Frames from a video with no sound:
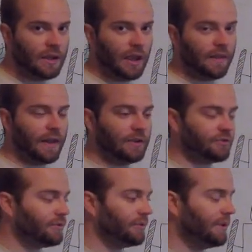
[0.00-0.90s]
And that is
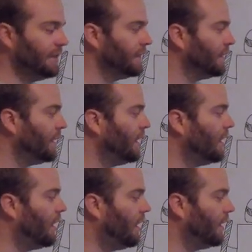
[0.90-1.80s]
true here.
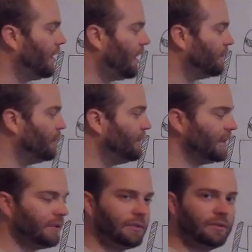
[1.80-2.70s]
On
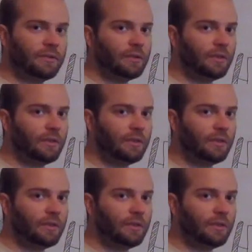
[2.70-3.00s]
automobiles,